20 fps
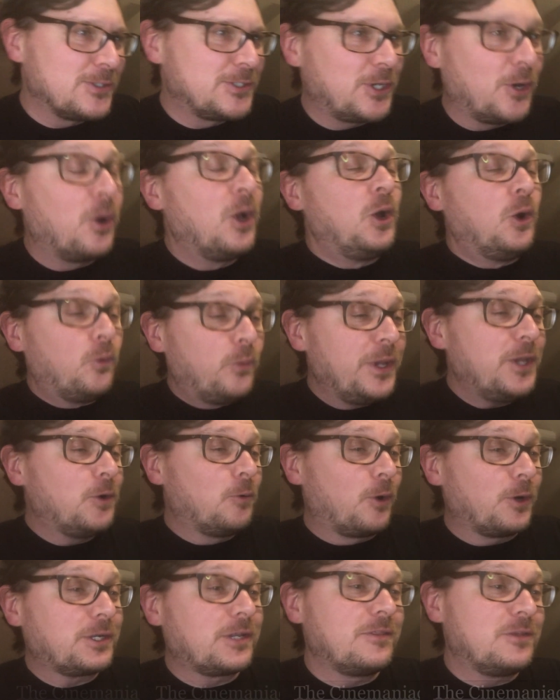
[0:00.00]
So we who
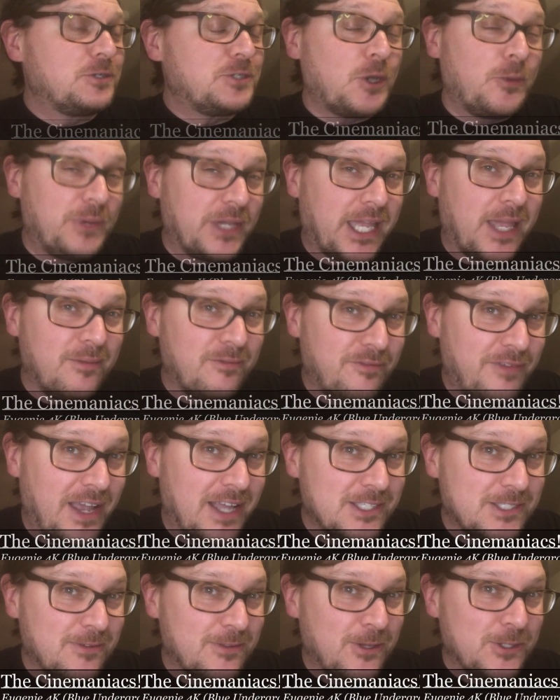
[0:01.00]
worked on the show became
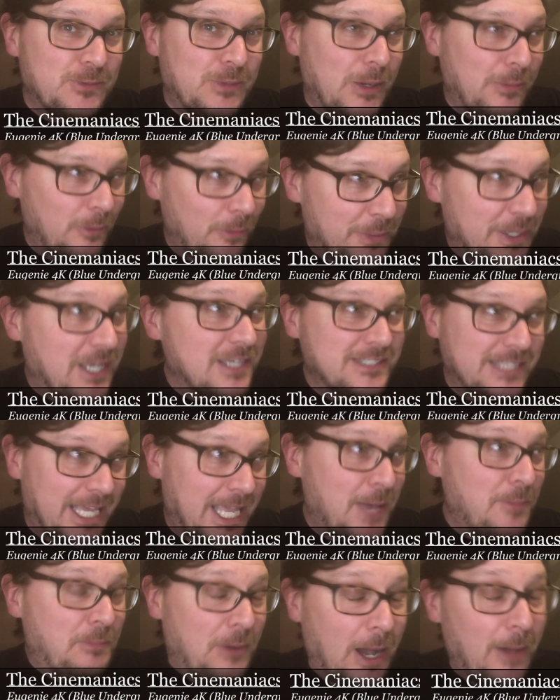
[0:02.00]
fans of those people because they
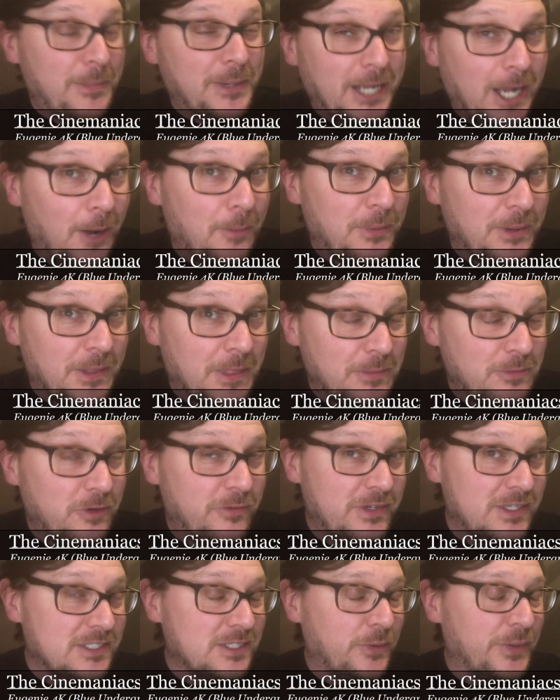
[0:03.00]
kept popping up in the
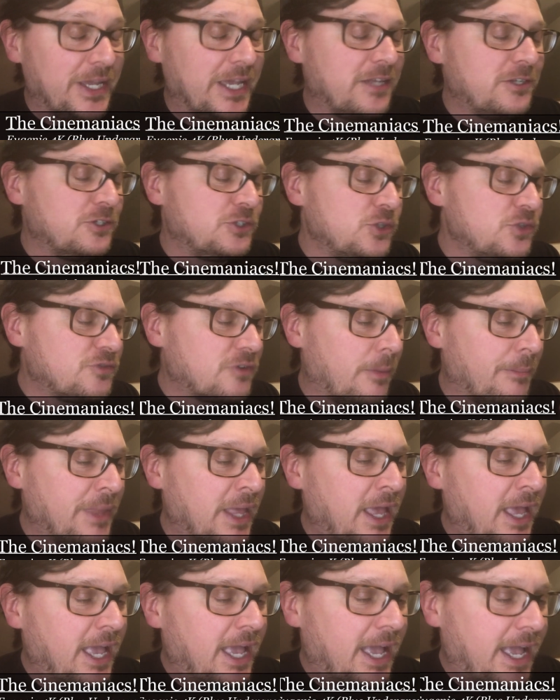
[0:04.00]
movies that we had to choose from.
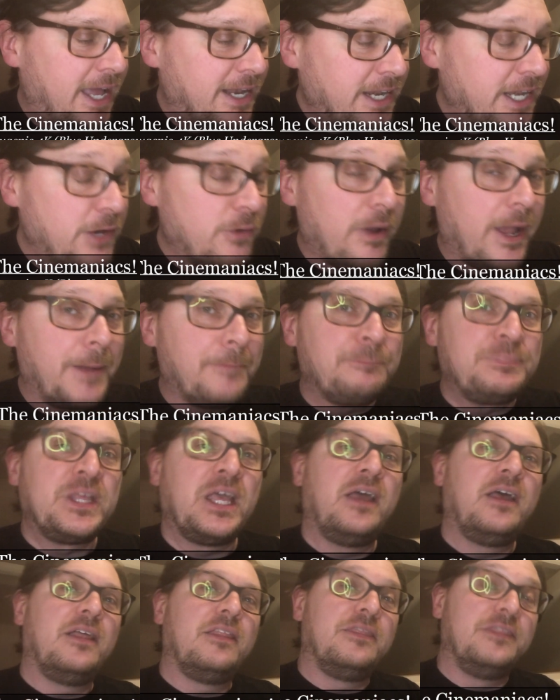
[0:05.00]
At any rate,
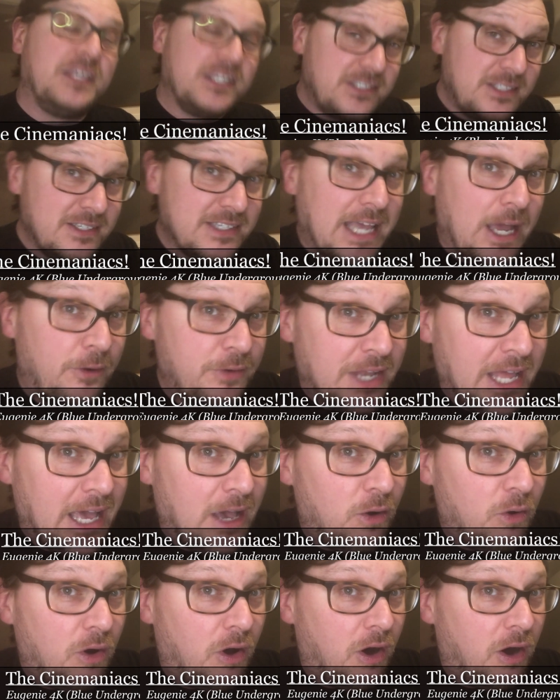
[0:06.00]
this is out
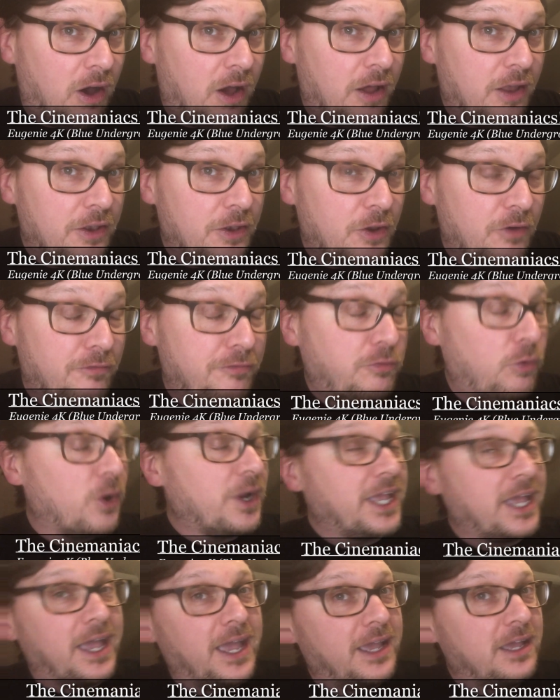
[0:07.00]
now on
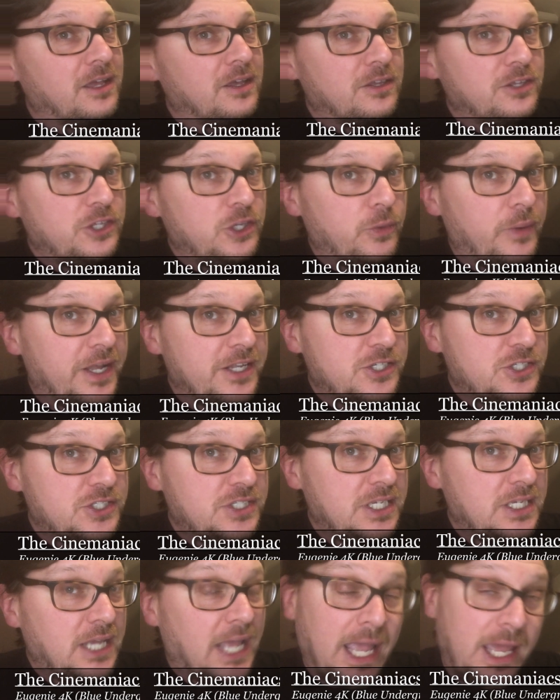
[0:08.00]
4K,
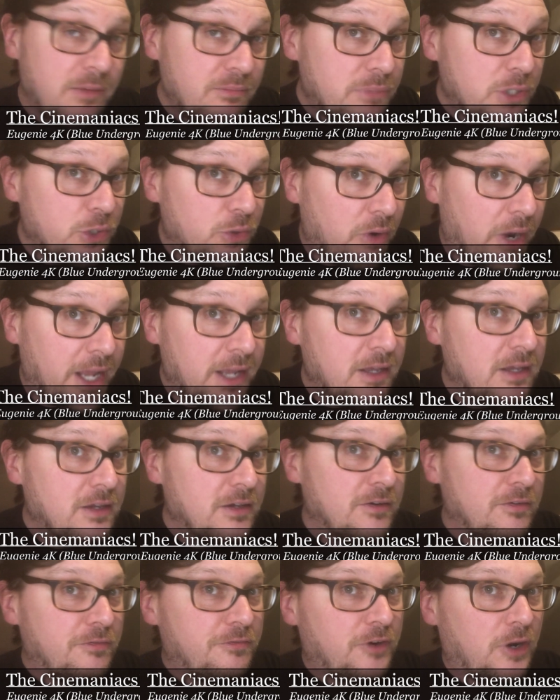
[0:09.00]
UHD, and Blu-ray
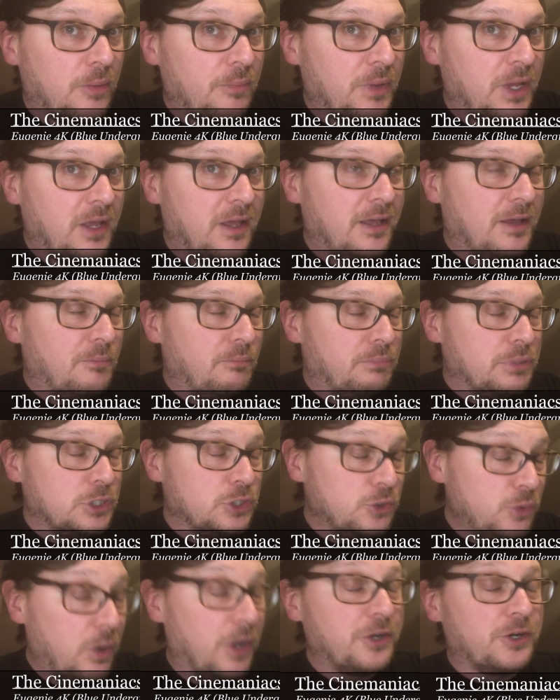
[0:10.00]
from
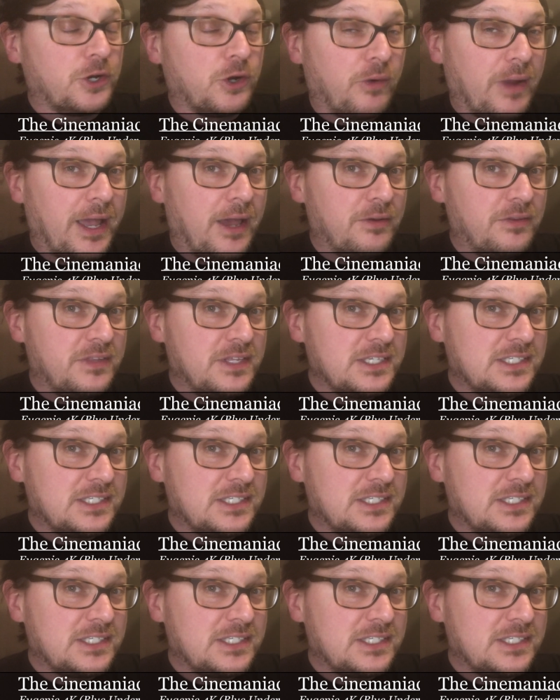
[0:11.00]
Blue Underground.